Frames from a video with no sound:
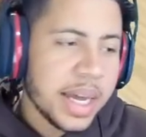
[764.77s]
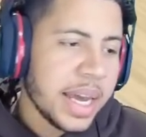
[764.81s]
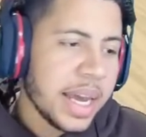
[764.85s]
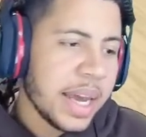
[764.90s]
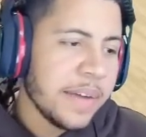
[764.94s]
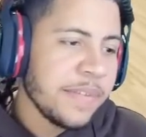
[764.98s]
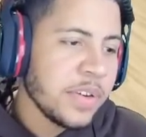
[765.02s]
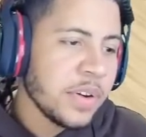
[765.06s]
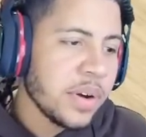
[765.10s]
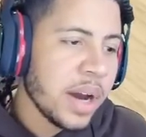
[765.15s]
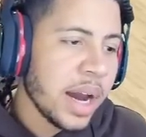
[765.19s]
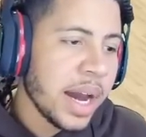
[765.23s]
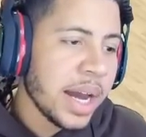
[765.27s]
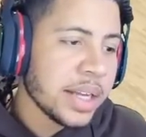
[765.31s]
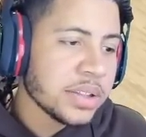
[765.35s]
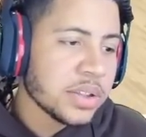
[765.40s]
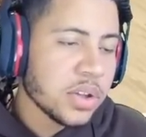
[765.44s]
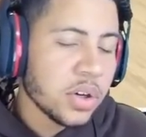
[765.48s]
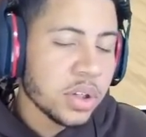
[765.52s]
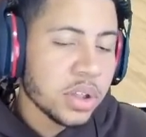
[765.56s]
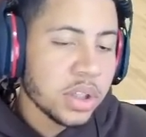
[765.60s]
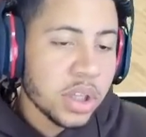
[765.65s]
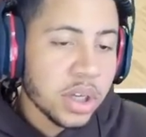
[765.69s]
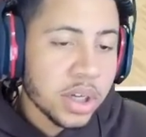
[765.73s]
If you guys
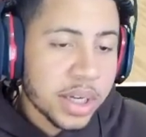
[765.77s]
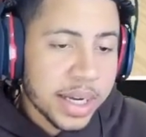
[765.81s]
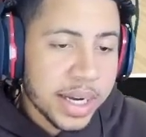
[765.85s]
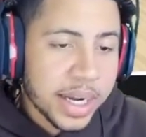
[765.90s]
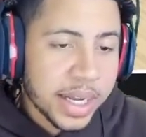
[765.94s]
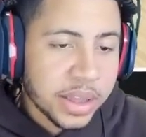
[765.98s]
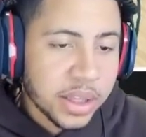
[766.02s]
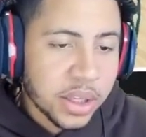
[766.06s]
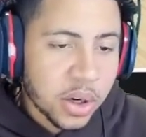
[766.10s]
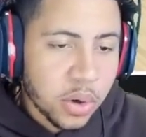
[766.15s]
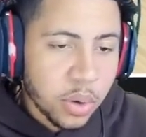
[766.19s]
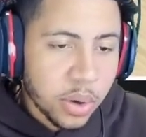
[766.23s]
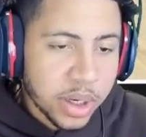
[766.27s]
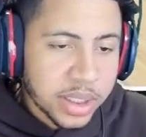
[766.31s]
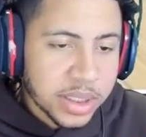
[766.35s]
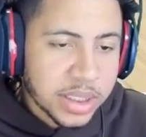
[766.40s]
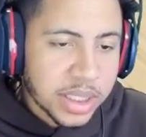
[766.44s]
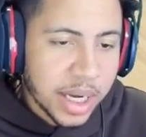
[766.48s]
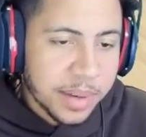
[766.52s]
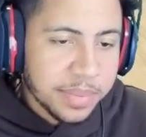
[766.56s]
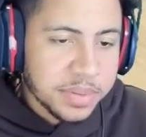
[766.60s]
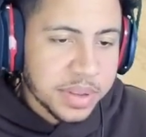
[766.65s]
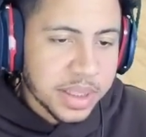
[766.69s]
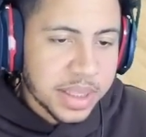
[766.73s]
are looking at the quick
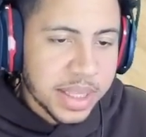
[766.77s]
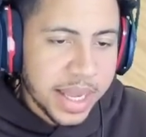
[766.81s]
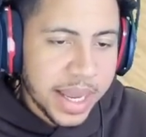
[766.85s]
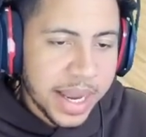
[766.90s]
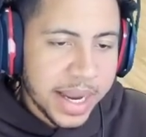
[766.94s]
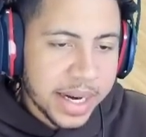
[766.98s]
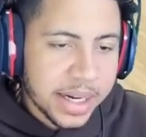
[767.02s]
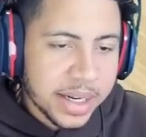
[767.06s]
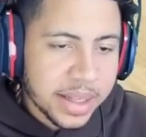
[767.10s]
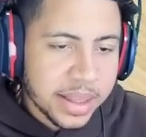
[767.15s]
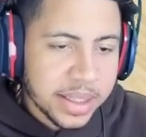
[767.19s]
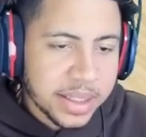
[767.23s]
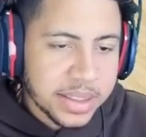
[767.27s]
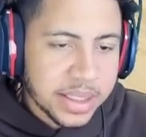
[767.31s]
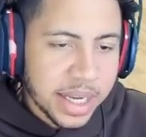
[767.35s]
stops at the end of these